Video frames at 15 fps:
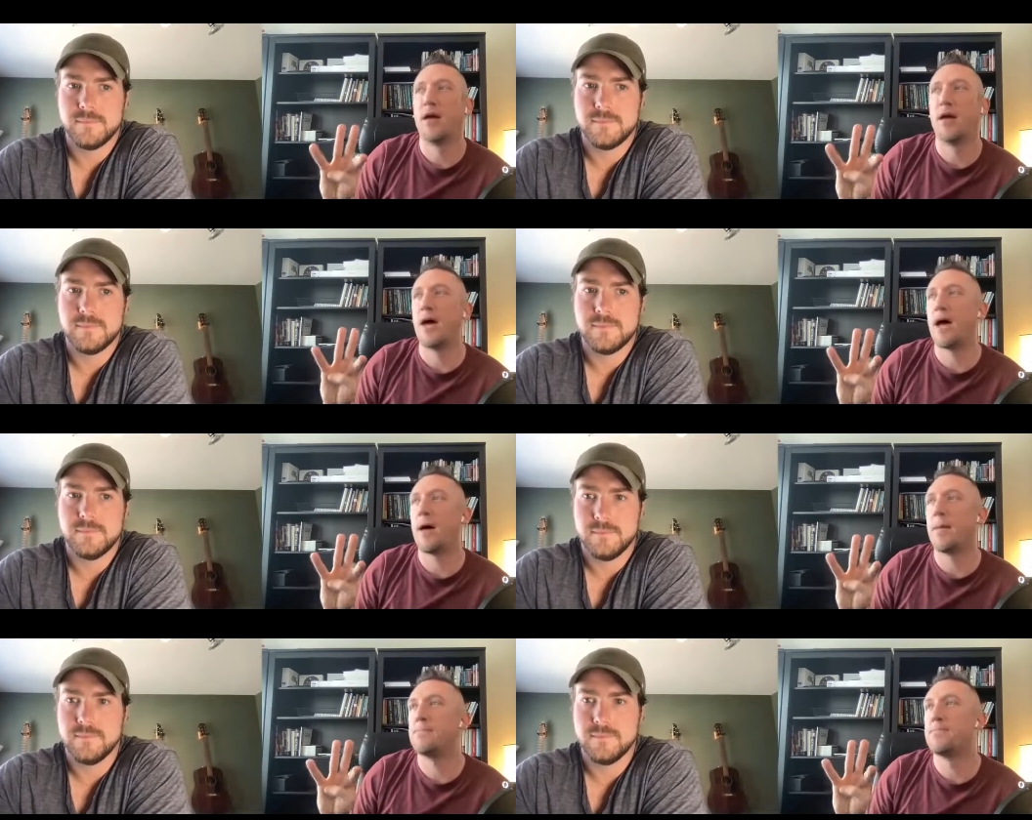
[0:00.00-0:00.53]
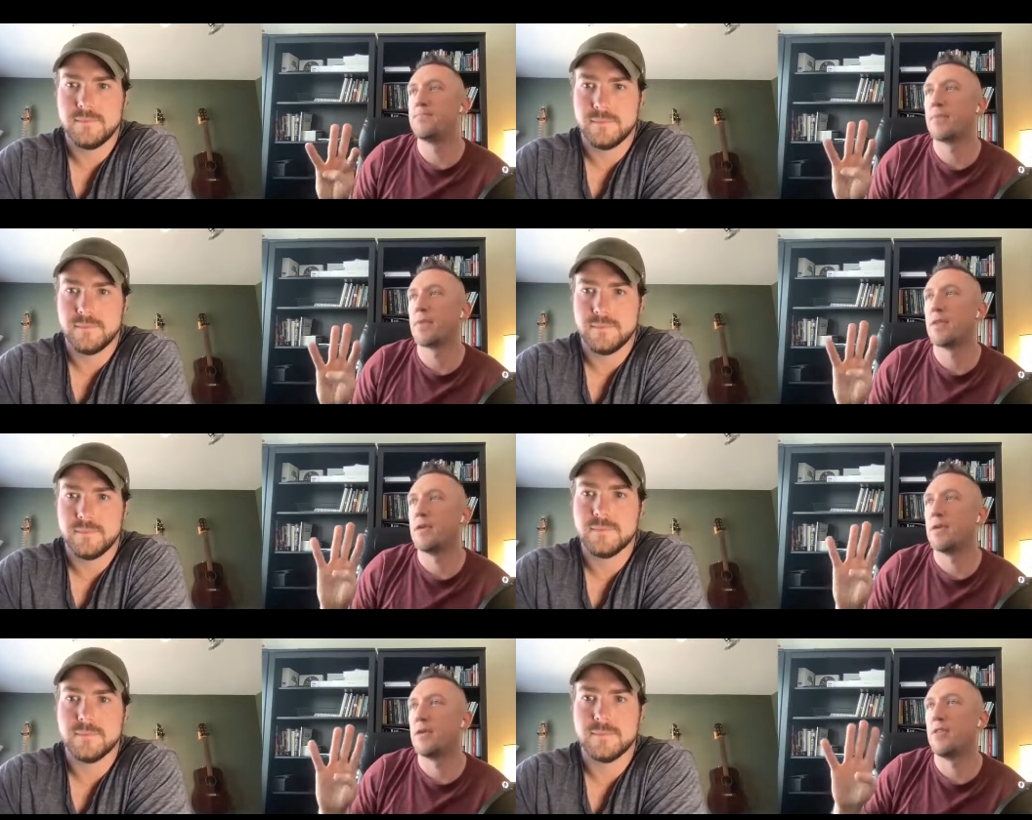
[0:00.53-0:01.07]
Speaker 1: um,
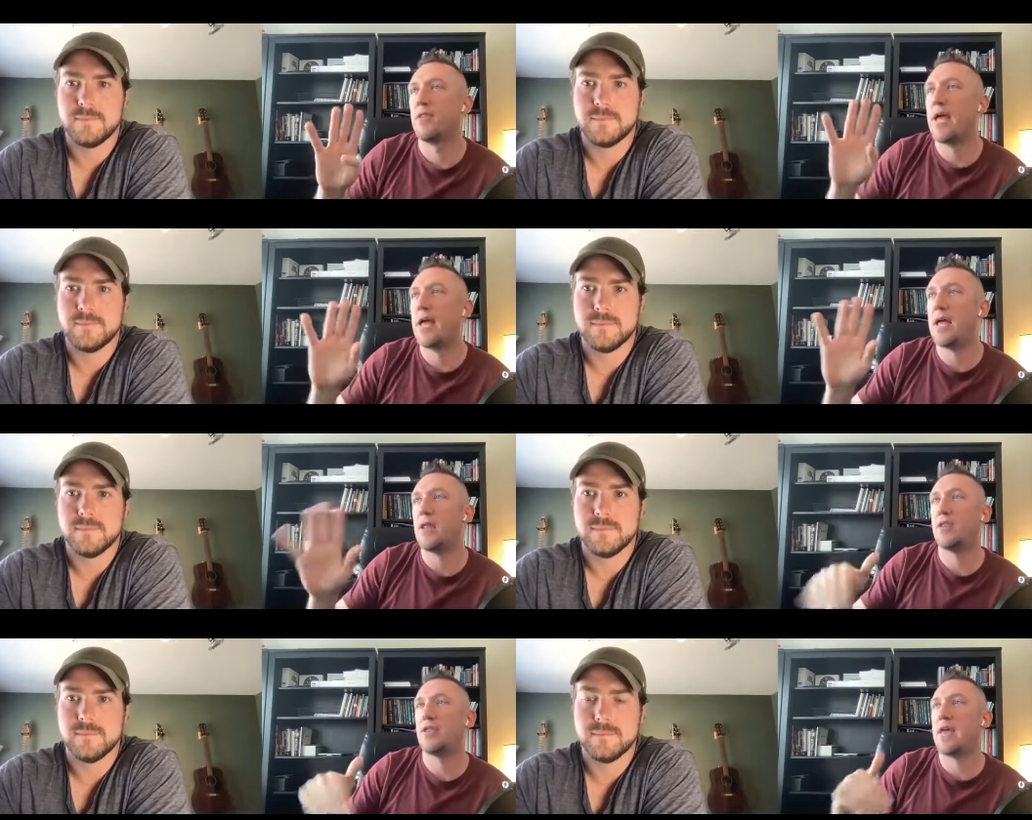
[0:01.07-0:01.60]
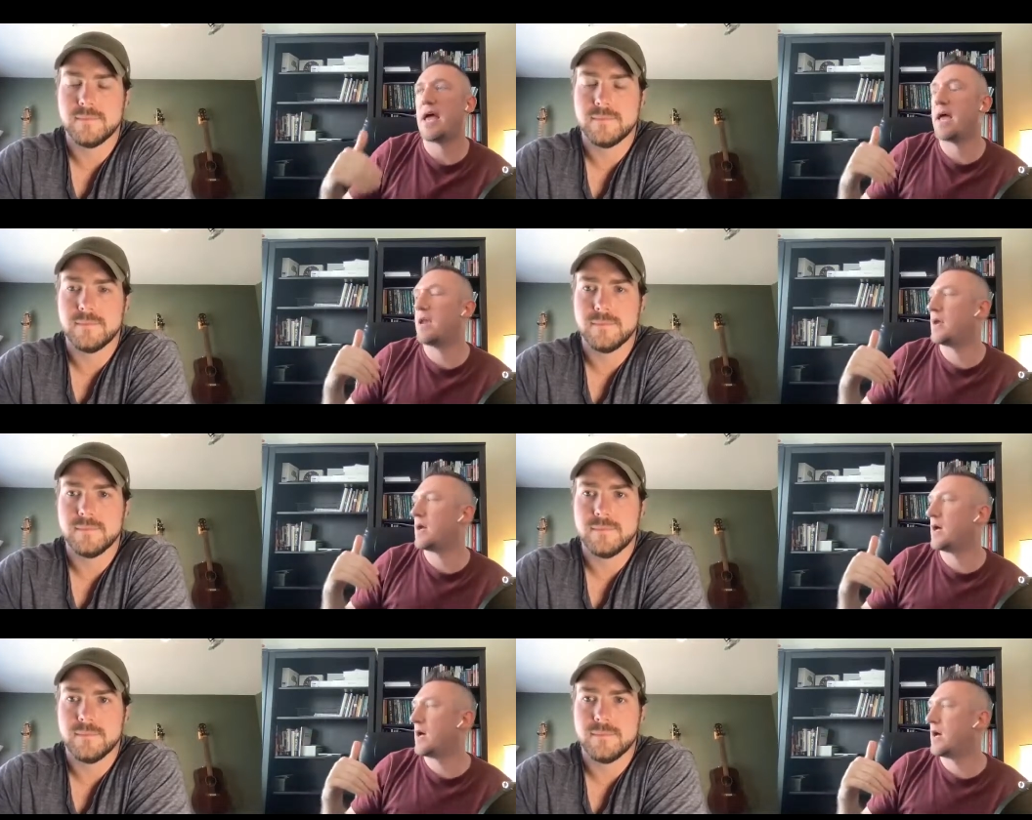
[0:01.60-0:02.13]
that
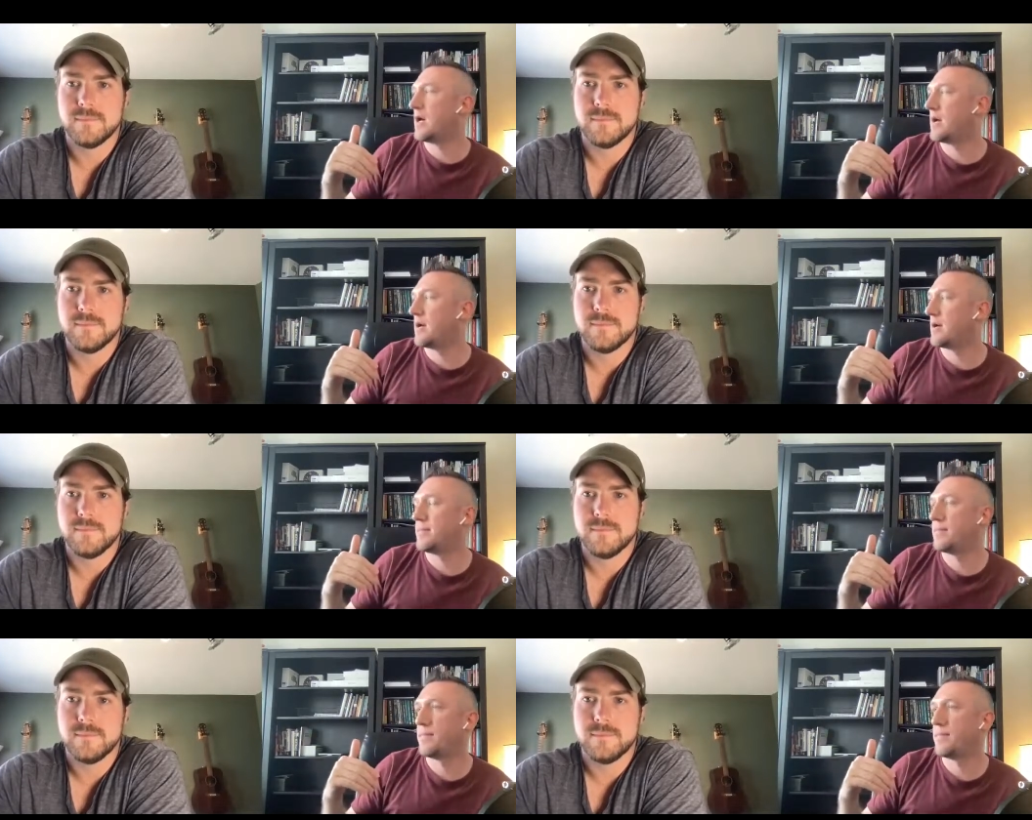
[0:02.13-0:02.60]
that uh,